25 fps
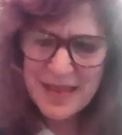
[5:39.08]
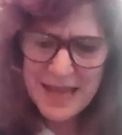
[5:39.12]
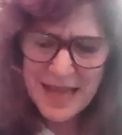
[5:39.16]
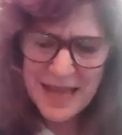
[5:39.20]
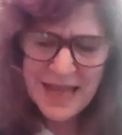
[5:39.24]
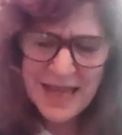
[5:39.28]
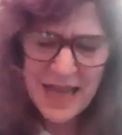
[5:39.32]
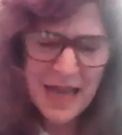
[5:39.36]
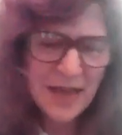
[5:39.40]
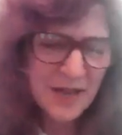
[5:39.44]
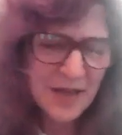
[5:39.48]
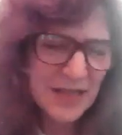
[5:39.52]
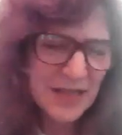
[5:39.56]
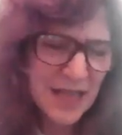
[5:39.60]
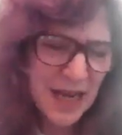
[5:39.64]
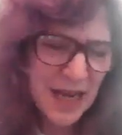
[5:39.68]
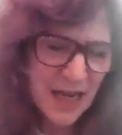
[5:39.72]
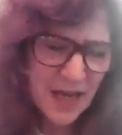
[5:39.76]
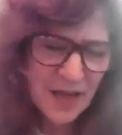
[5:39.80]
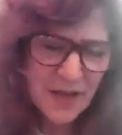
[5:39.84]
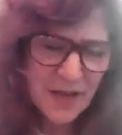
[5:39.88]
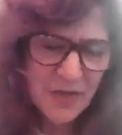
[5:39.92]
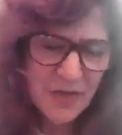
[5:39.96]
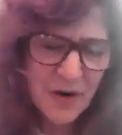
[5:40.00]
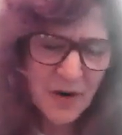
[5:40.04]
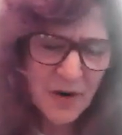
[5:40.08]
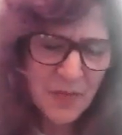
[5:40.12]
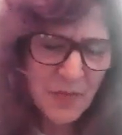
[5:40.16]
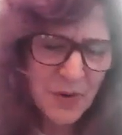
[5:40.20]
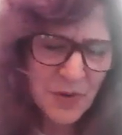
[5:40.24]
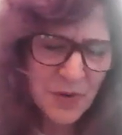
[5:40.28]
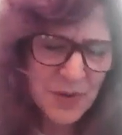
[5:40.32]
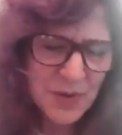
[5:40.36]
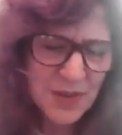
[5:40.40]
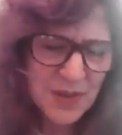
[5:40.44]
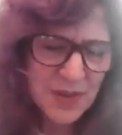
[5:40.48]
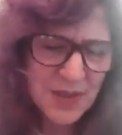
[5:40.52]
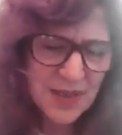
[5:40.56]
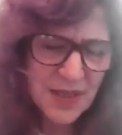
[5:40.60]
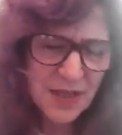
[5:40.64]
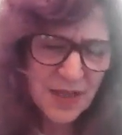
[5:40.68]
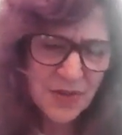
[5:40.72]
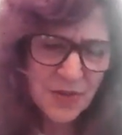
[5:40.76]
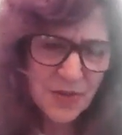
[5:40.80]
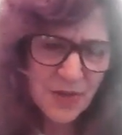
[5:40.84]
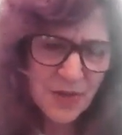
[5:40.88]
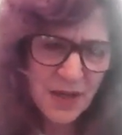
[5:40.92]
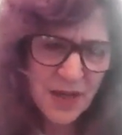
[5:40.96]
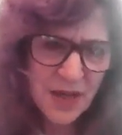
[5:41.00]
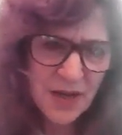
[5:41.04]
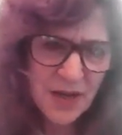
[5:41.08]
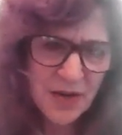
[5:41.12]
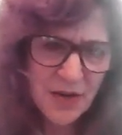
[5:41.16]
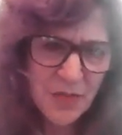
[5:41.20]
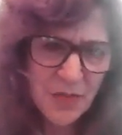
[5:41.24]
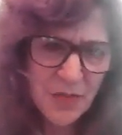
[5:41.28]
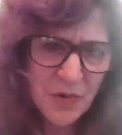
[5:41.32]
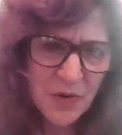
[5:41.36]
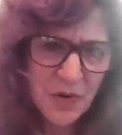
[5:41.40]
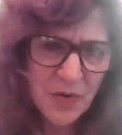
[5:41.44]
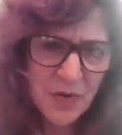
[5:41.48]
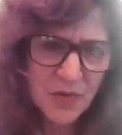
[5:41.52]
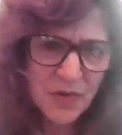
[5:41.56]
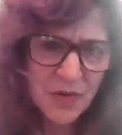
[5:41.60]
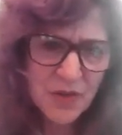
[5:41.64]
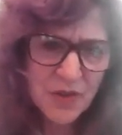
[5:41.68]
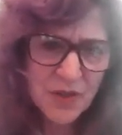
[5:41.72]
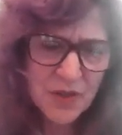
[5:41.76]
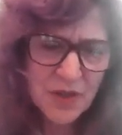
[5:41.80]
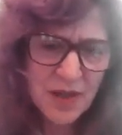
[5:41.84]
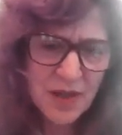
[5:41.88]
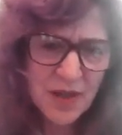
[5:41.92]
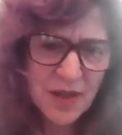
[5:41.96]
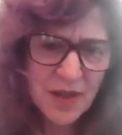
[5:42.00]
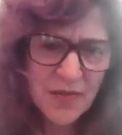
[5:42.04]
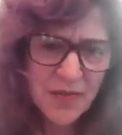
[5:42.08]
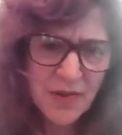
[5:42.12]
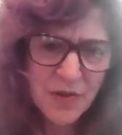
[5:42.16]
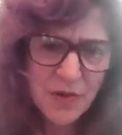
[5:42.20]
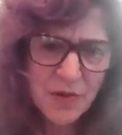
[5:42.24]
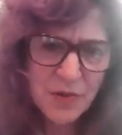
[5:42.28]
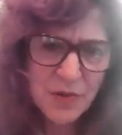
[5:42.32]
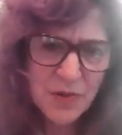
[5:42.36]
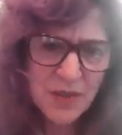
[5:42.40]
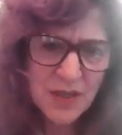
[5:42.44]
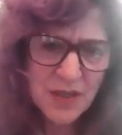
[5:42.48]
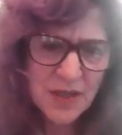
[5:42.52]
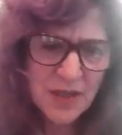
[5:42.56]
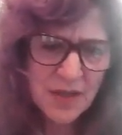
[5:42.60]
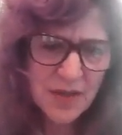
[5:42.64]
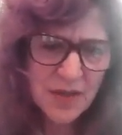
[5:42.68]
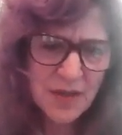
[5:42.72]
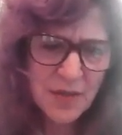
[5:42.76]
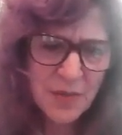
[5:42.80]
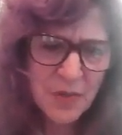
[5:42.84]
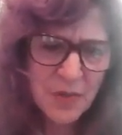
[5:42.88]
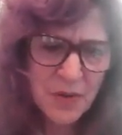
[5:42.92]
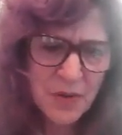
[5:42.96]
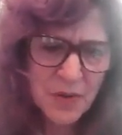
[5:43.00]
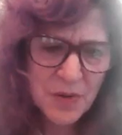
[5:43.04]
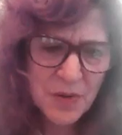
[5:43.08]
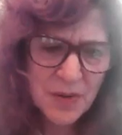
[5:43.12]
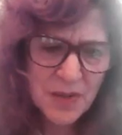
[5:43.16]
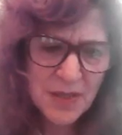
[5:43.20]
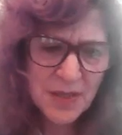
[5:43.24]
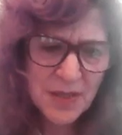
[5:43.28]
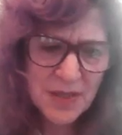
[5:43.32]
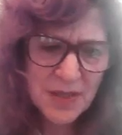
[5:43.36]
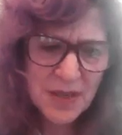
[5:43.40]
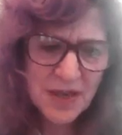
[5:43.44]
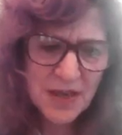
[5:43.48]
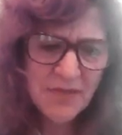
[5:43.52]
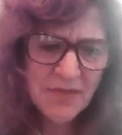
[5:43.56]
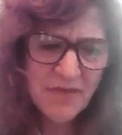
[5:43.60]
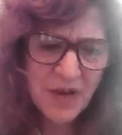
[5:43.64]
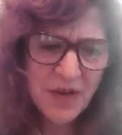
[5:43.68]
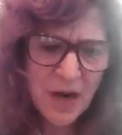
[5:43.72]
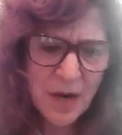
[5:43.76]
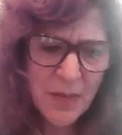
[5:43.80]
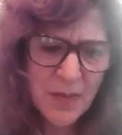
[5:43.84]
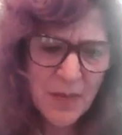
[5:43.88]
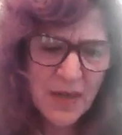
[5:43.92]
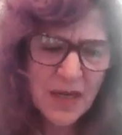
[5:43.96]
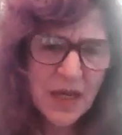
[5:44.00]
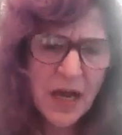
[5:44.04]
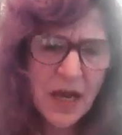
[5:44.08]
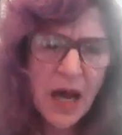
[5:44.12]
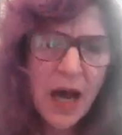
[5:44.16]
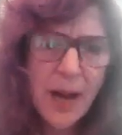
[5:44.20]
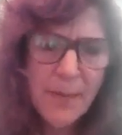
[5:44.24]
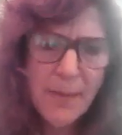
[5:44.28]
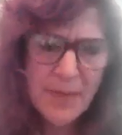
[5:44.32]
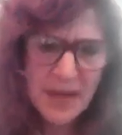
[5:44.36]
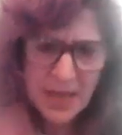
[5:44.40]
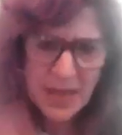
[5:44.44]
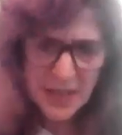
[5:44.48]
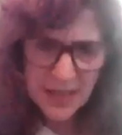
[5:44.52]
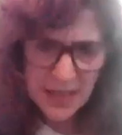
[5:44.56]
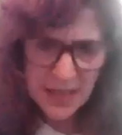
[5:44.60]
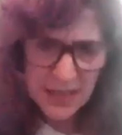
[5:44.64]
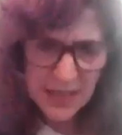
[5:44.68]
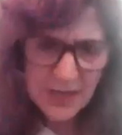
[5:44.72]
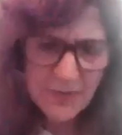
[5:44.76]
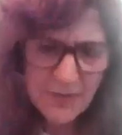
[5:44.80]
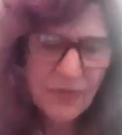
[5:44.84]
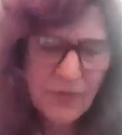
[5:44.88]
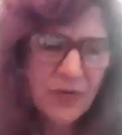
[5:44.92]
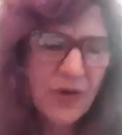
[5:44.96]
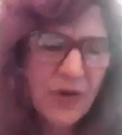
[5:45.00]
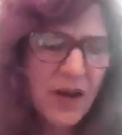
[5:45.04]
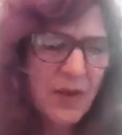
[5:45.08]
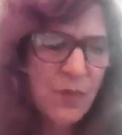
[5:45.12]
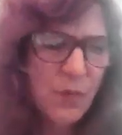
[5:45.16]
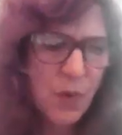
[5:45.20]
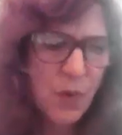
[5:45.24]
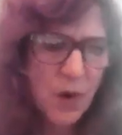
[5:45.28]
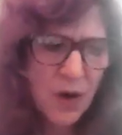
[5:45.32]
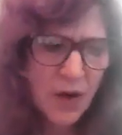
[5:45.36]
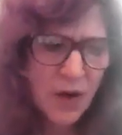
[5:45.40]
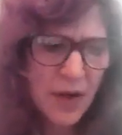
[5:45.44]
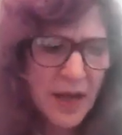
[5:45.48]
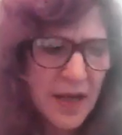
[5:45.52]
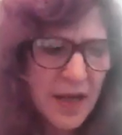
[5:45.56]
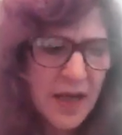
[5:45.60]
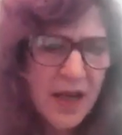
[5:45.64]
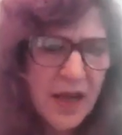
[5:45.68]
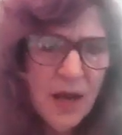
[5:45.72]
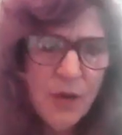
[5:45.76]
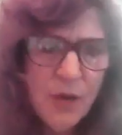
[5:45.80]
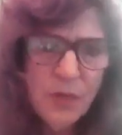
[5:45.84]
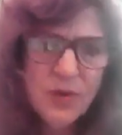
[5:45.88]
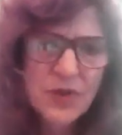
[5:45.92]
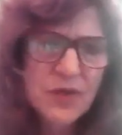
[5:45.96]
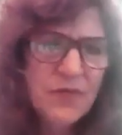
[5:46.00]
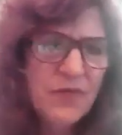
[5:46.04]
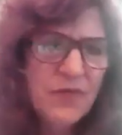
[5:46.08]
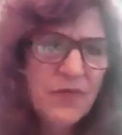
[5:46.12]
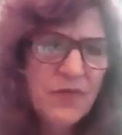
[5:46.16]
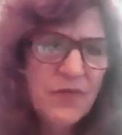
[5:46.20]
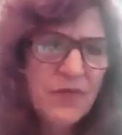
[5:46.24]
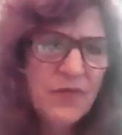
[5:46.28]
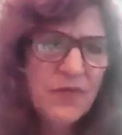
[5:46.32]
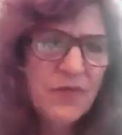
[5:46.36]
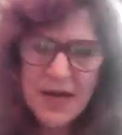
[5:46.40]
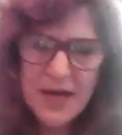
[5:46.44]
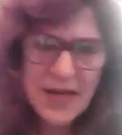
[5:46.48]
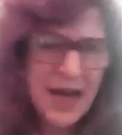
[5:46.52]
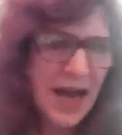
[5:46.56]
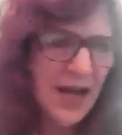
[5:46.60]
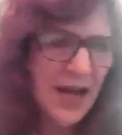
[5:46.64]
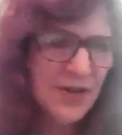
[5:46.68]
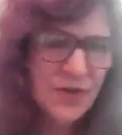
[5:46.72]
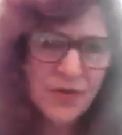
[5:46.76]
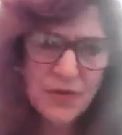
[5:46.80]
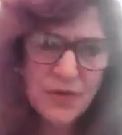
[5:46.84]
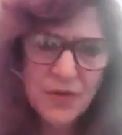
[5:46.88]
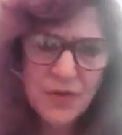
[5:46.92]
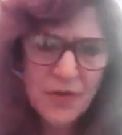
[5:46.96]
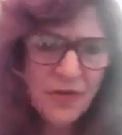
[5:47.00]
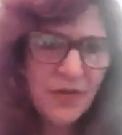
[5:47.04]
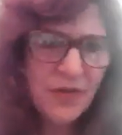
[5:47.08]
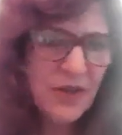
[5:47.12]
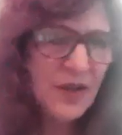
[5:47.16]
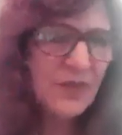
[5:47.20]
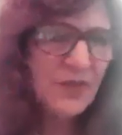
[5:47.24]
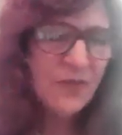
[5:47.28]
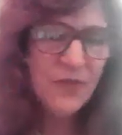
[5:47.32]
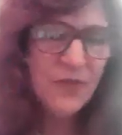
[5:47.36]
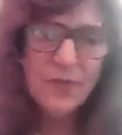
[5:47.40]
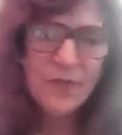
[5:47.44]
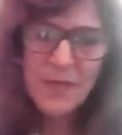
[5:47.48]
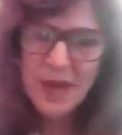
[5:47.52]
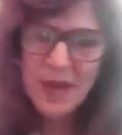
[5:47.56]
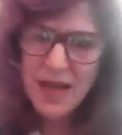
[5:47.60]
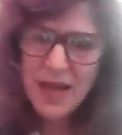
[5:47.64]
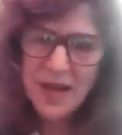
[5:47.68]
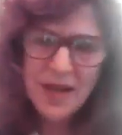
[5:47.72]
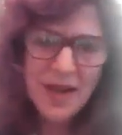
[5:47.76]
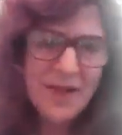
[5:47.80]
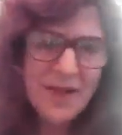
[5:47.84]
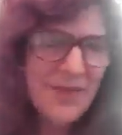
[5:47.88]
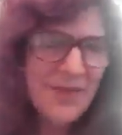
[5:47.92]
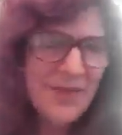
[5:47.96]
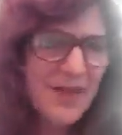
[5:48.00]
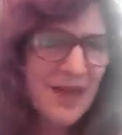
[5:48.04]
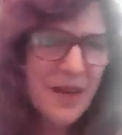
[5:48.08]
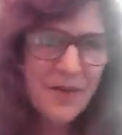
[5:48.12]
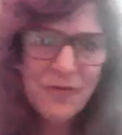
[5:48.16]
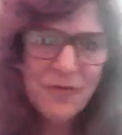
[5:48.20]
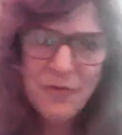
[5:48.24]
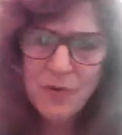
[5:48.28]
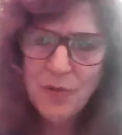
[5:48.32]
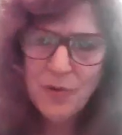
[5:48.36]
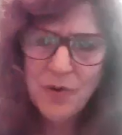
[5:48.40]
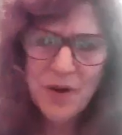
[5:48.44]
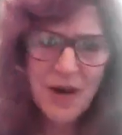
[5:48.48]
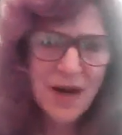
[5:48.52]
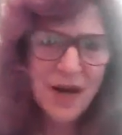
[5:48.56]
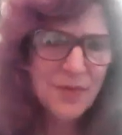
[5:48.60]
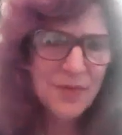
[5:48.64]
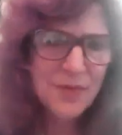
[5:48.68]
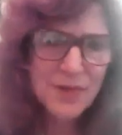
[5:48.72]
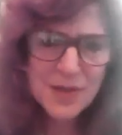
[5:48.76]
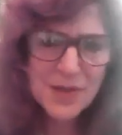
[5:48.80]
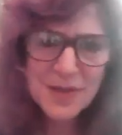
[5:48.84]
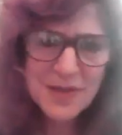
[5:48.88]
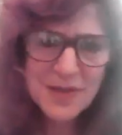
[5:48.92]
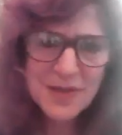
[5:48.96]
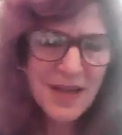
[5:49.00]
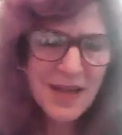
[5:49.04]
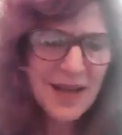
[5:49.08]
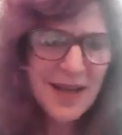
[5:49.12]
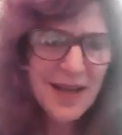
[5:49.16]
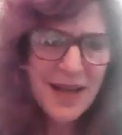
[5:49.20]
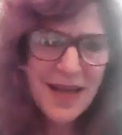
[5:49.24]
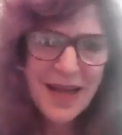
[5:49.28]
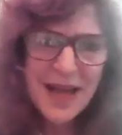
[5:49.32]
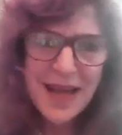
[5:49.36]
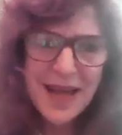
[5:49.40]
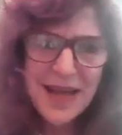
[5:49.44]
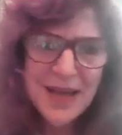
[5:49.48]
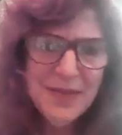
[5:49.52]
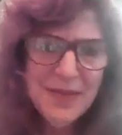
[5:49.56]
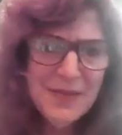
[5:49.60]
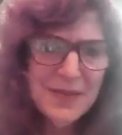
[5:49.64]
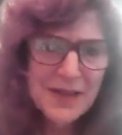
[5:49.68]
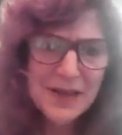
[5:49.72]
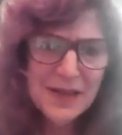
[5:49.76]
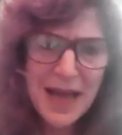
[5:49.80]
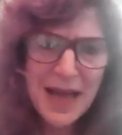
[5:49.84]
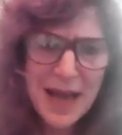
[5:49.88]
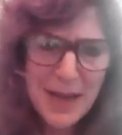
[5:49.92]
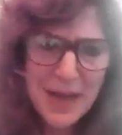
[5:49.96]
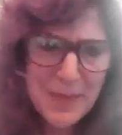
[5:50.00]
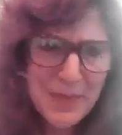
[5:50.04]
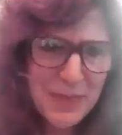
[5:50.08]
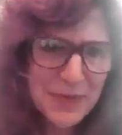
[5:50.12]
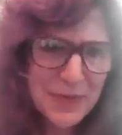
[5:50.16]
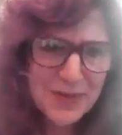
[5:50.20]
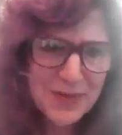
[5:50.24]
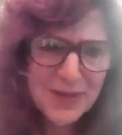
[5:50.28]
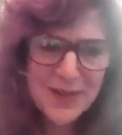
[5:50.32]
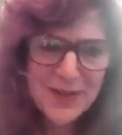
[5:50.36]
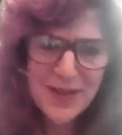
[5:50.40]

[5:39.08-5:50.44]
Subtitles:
again, taking a very person-centered care approach and using the person environment competency framework was a very natural fit for me. And therefore I was in the lap